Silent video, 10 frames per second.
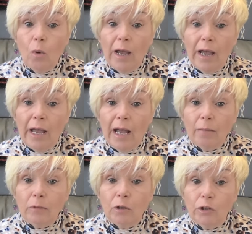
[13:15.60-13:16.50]
where
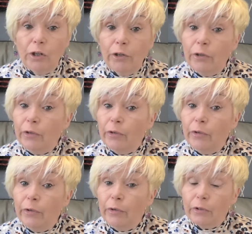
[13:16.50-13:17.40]
I'm going to
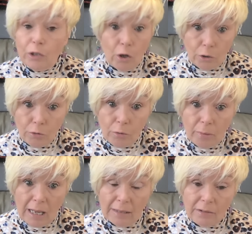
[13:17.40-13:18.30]
talk through
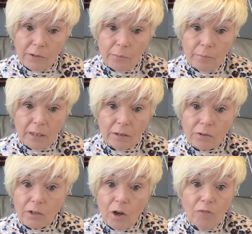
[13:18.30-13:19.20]
plans,
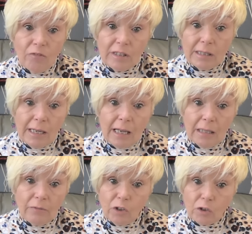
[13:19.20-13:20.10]
because obviously
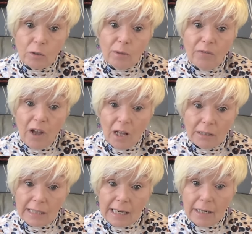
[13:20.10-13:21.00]
I'll have just come off
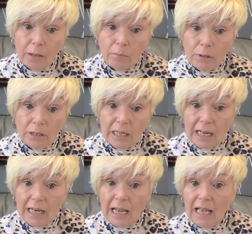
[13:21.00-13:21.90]
holiday on
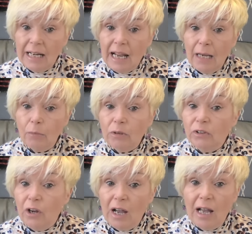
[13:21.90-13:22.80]
Monday and I
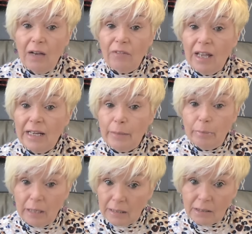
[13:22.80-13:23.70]
will not have
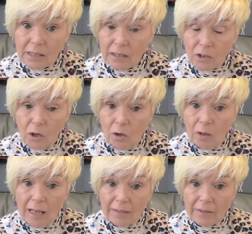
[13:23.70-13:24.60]
any plans at
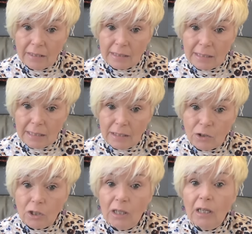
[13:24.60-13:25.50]
all at that
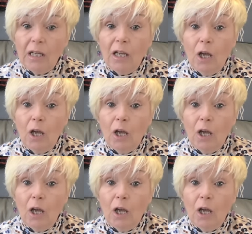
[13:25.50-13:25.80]
stage.